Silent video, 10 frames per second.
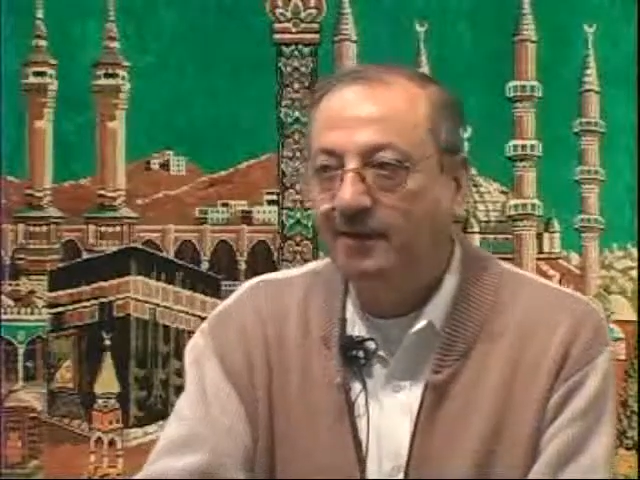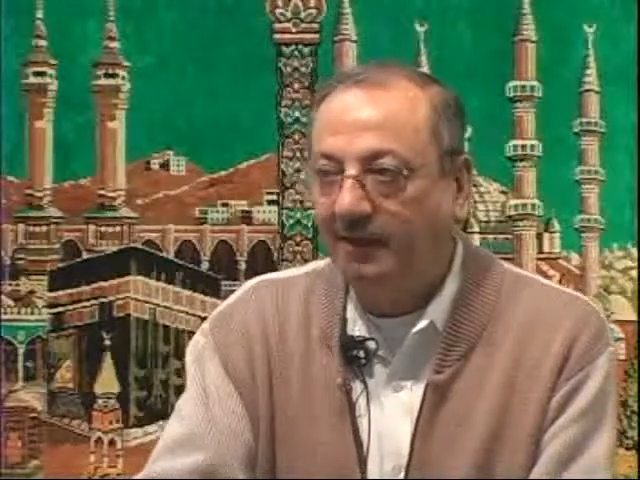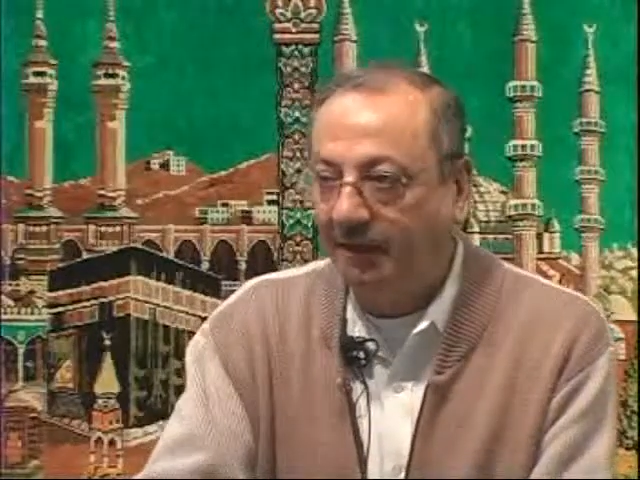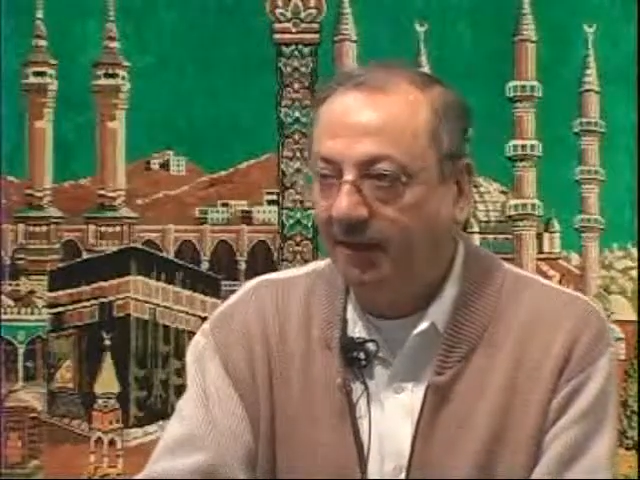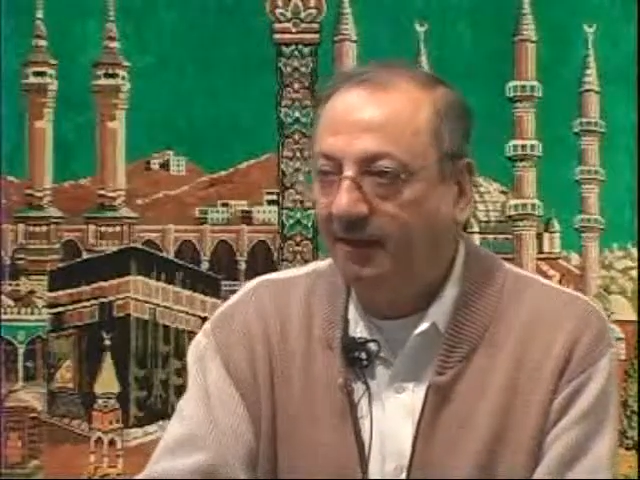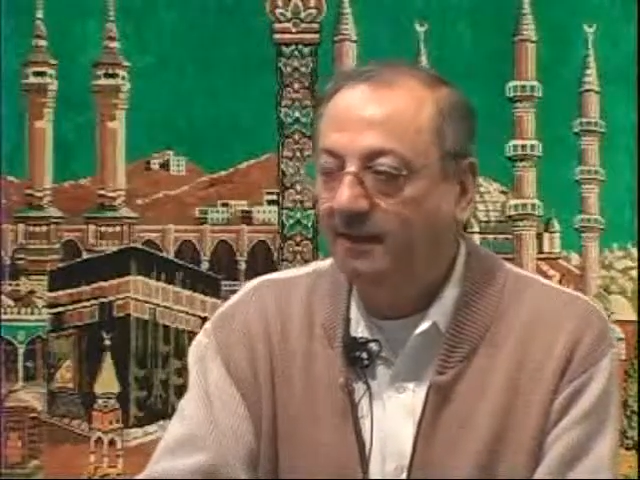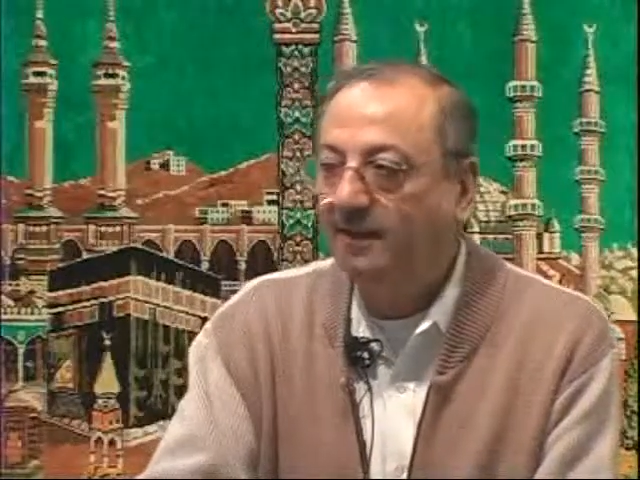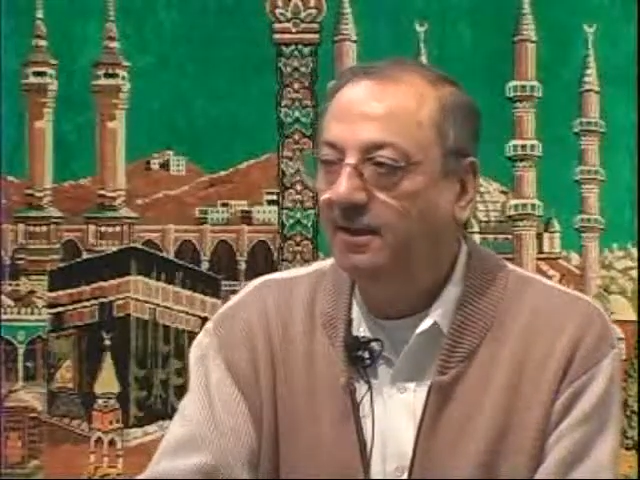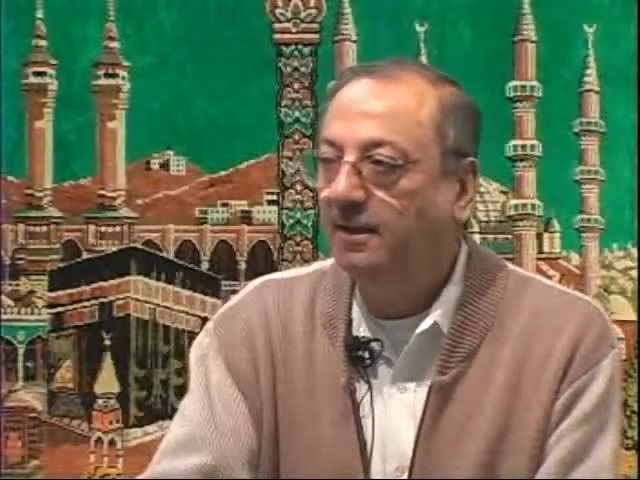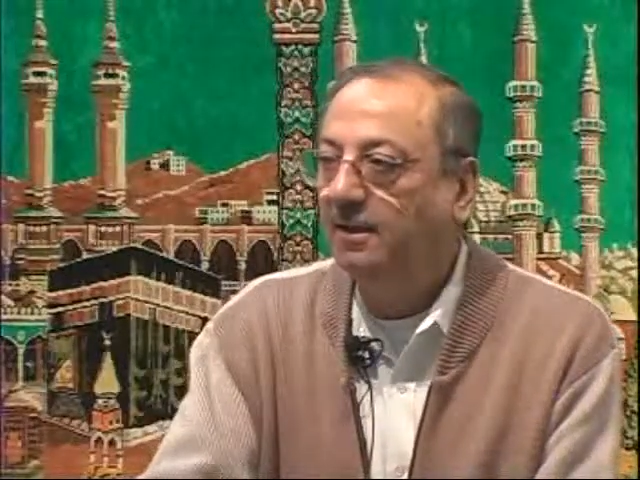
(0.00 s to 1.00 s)
Ka,
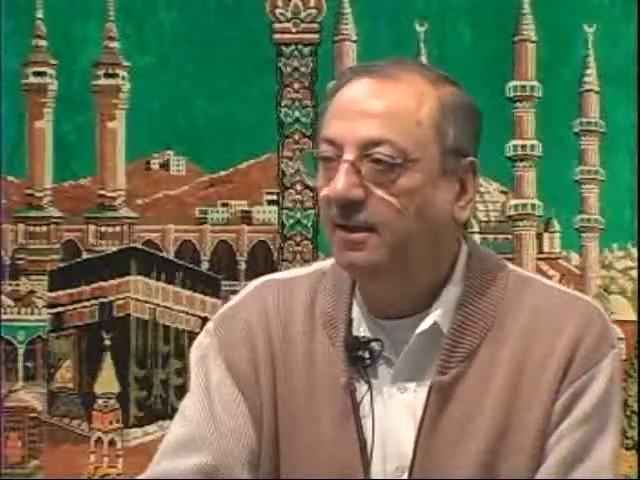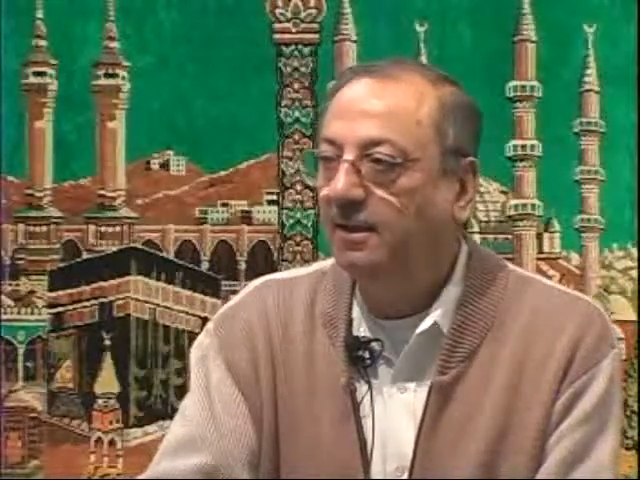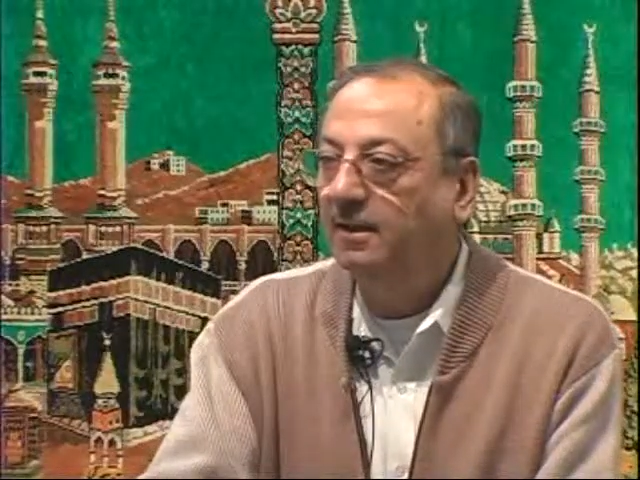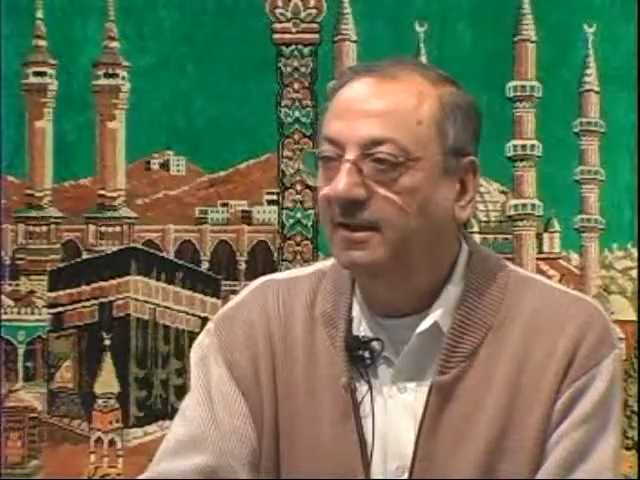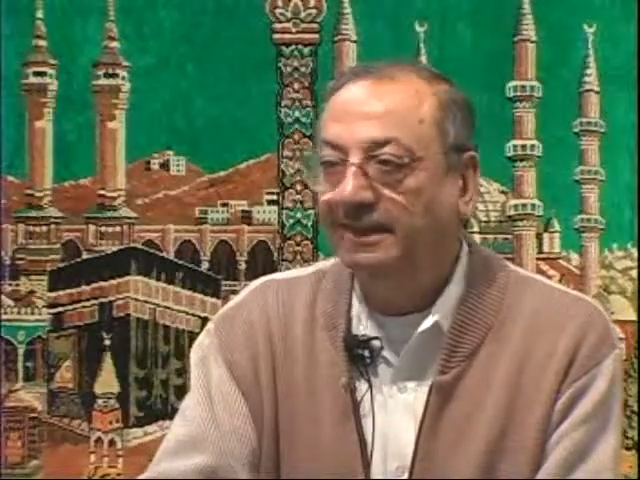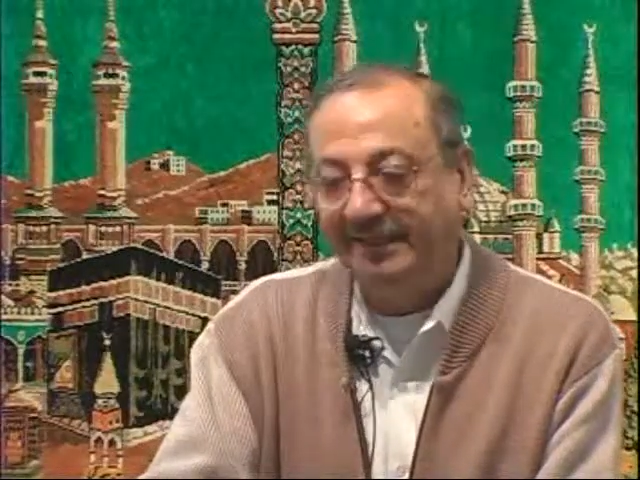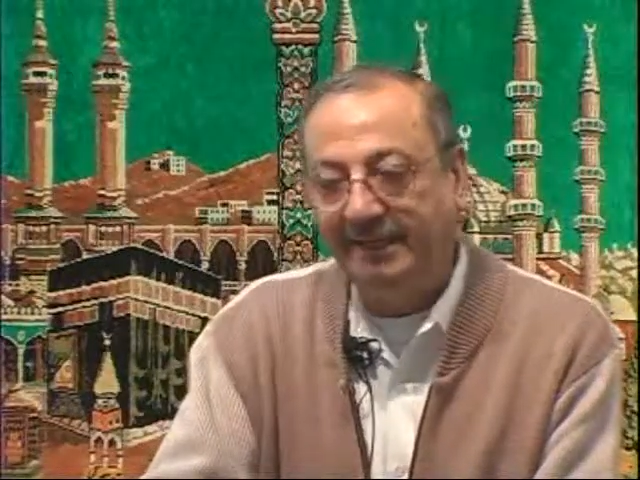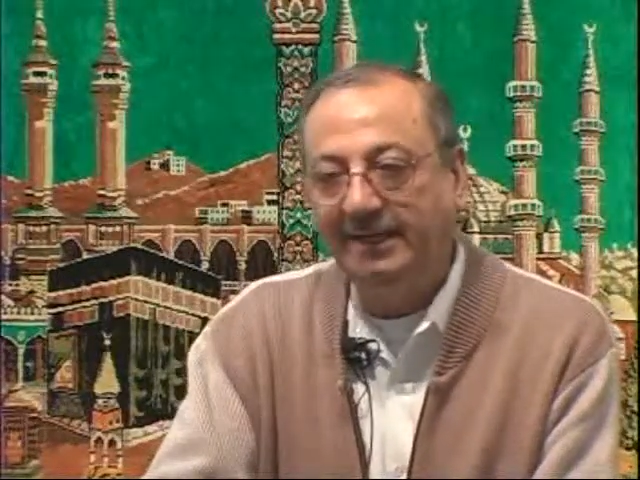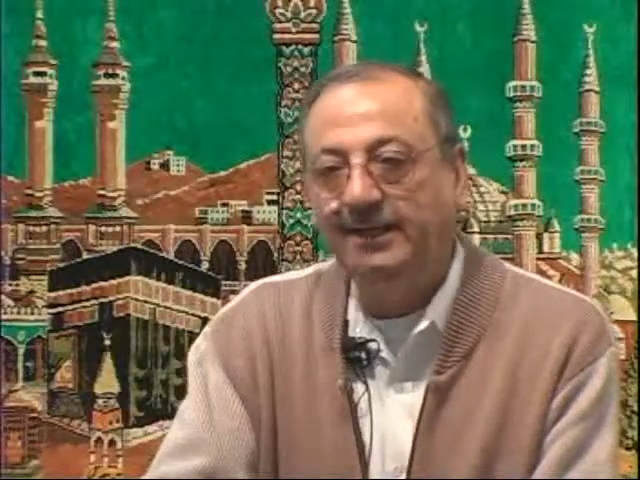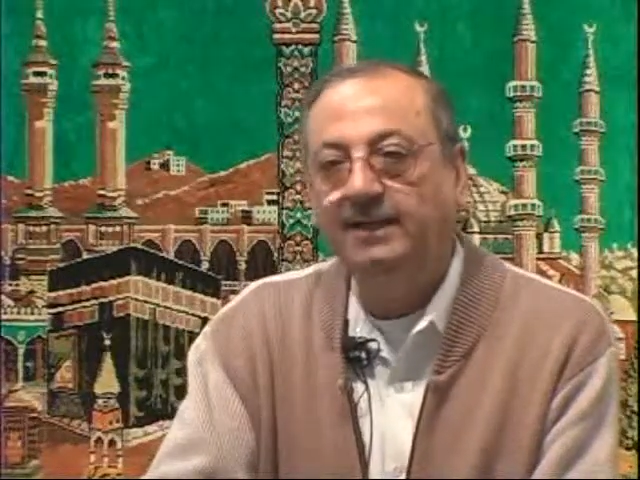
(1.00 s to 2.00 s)

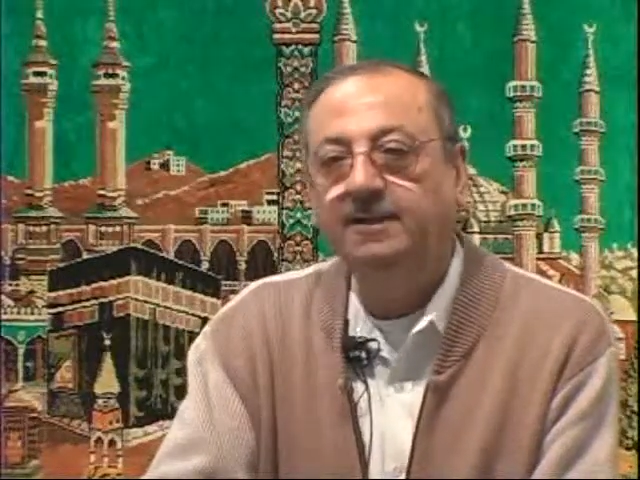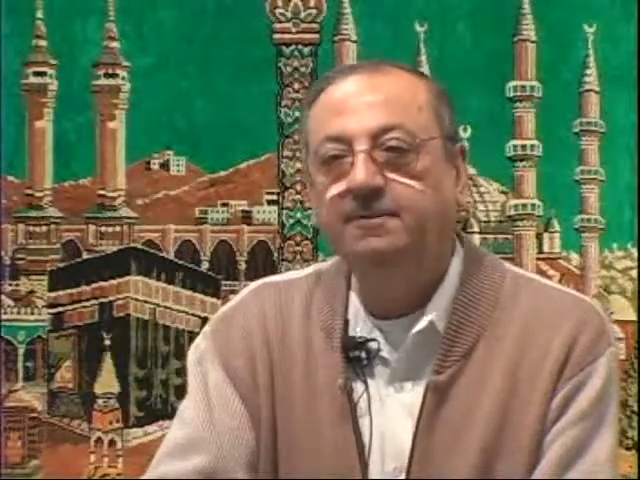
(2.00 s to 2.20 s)
ki,